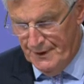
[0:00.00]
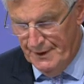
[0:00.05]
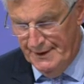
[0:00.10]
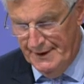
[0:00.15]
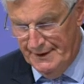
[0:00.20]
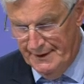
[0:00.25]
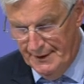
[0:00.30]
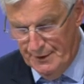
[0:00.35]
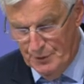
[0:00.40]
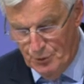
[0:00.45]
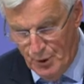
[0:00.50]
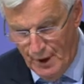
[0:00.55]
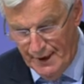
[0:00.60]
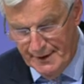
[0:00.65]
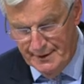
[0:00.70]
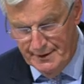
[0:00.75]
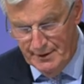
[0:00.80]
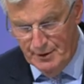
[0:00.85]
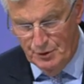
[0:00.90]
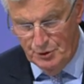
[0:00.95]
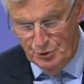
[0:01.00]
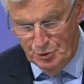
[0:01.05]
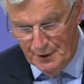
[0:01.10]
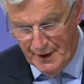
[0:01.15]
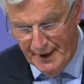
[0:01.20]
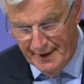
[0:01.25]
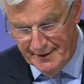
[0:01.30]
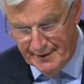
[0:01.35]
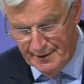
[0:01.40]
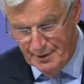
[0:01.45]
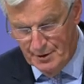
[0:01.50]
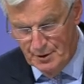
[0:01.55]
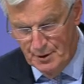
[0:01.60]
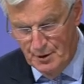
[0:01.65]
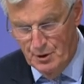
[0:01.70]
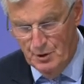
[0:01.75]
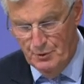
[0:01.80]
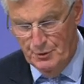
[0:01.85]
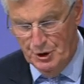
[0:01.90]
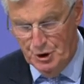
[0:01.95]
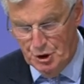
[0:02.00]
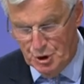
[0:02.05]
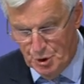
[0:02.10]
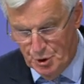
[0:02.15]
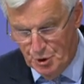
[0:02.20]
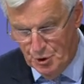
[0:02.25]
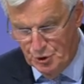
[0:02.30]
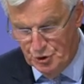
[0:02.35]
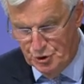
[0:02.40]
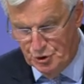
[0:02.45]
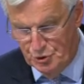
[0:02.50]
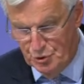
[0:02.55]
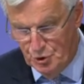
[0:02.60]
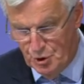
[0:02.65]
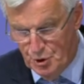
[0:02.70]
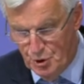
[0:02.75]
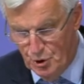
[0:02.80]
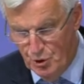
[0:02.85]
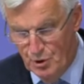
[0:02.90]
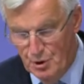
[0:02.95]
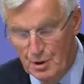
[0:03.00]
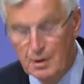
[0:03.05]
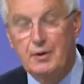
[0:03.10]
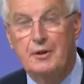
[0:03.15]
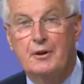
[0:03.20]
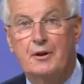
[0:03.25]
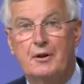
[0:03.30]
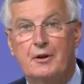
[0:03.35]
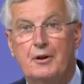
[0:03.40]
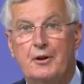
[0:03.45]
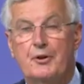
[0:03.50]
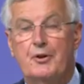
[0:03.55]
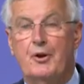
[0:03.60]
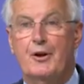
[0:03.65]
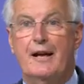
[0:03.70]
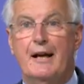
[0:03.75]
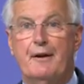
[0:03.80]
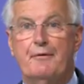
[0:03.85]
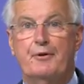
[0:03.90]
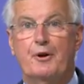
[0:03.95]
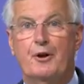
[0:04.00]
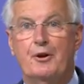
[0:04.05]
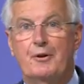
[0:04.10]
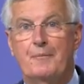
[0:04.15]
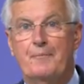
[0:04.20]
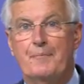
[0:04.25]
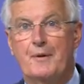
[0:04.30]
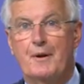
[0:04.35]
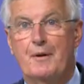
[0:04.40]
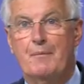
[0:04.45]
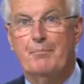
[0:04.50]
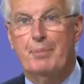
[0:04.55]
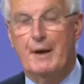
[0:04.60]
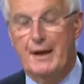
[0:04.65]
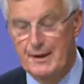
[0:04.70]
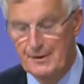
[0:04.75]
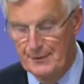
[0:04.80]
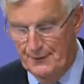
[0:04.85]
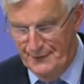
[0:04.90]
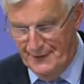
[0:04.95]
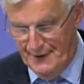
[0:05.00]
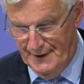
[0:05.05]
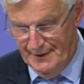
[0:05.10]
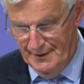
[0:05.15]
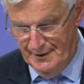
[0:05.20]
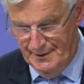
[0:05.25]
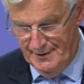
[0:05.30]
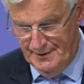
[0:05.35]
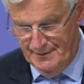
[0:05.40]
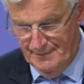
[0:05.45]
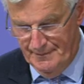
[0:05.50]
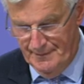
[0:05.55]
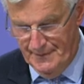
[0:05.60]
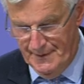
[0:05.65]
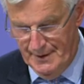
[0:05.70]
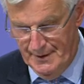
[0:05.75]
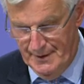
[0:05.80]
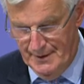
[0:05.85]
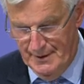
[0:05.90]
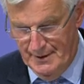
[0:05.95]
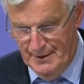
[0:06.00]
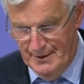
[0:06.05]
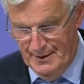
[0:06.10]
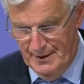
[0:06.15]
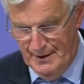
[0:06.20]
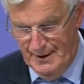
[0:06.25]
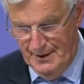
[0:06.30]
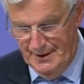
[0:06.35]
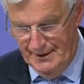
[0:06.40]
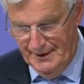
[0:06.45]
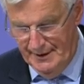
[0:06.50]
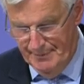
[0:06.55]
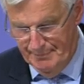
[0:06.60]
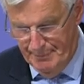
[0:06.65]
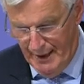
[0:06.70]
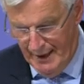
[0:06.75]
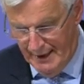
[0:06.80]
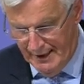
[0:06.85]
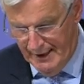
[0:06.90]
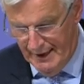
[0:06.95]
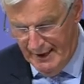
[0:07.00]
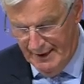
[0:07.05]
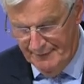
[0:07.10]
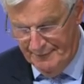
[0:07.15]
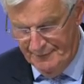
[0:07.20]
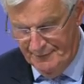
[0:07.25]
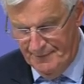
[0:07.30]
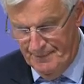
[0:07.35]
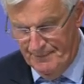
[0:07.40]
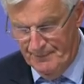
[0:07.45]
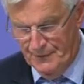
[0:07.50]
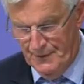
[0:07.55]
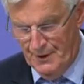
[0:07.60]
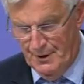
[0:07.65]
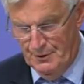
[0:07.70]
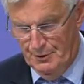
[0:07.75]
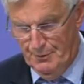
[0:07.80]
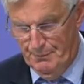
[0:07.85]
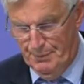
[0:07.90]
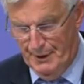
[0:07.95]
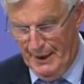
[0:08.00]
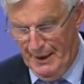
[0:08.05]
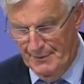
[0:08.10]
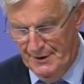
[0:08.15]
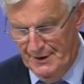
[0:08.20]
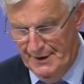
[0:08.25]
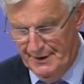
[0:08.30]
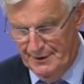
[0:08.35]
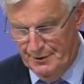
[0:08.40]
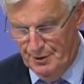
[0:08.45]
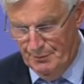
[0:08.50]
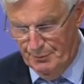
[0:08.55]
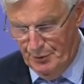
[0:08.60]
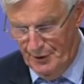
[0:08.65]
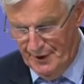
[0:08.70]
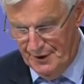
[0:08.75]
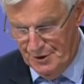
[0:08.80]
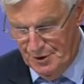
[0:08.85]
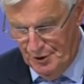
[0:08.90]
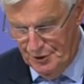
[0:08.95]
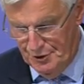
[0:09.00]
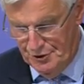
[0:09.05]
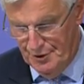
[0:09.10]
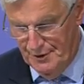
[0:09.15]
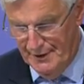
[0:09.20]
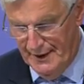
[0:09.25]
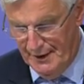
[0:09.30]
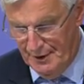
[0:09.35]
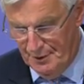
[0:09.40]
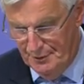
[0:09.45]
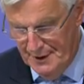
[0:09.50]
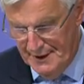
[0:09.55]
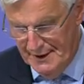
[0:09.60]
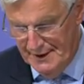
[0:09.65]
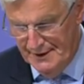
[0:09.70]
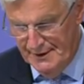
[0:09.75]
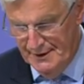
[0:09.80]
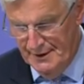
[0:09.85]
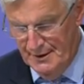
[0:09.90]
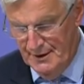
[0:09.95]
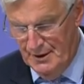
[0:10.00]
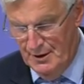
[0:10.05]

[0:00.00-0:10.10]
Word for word: This is what, together, we chose to call the level playing field. In this paragraph, the Prime Minister Boris Johnson agreed